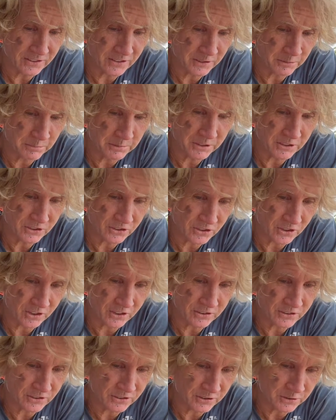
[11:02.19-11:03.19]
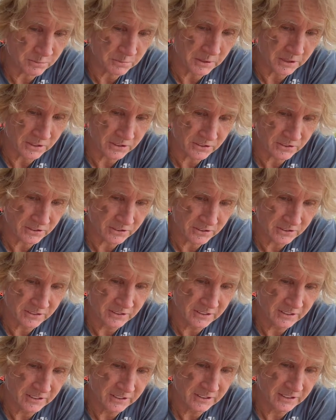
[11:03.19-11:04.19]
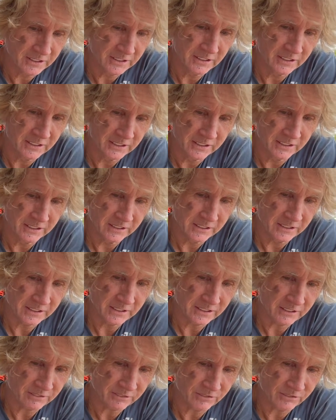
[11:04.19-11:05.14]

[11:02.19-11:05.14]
you're being charged too much, like